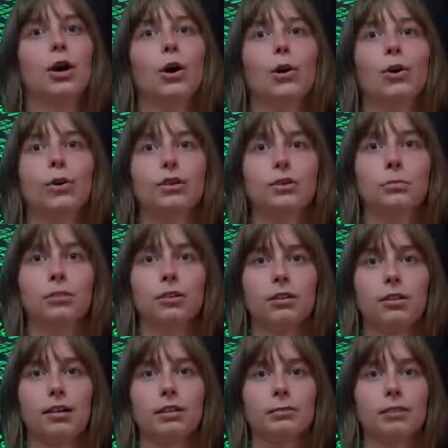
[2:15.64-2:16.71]
or its
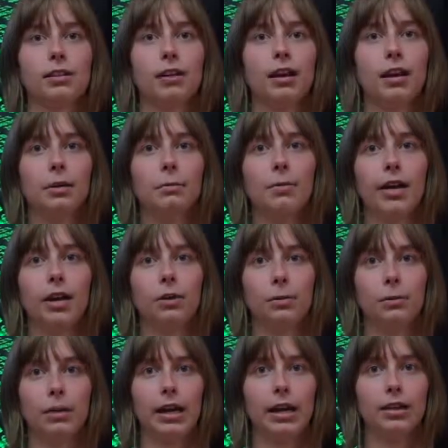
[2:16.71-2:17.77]
programs may
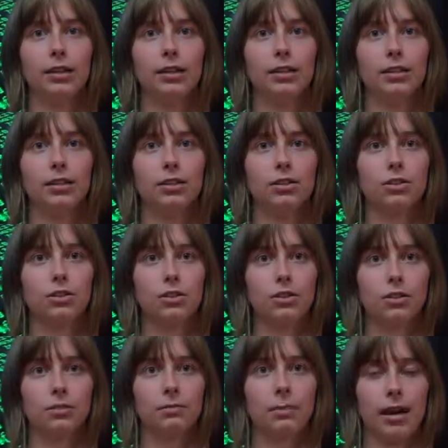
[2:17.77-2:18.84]
operate in a
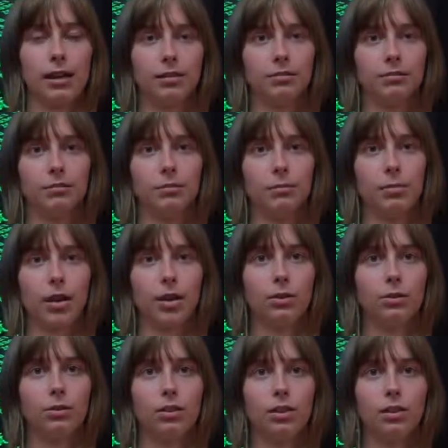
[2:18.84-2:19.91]
destructive manner by
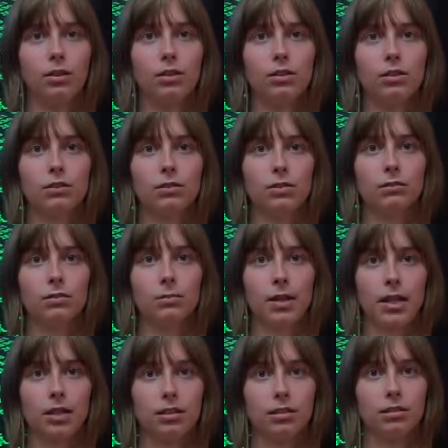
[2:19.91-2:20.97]
causing loss of
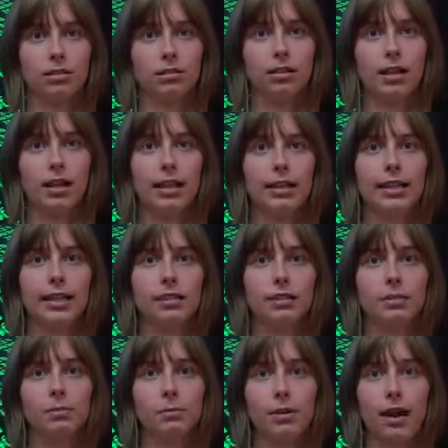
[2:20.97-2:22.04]
information, leakage
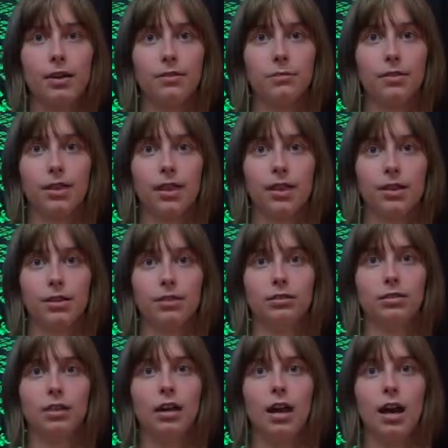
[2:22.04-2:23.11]
of private material,
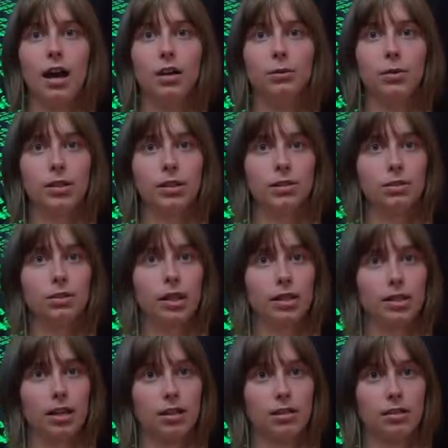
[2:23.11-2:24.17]
unwanted
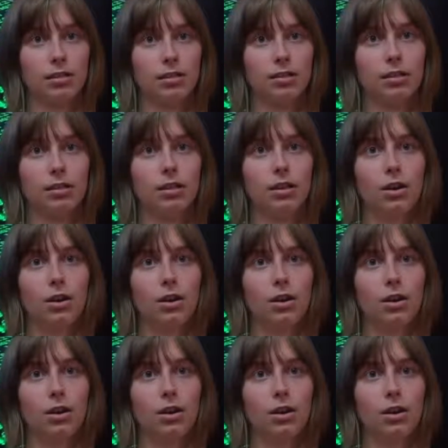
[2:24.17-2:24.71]
transactions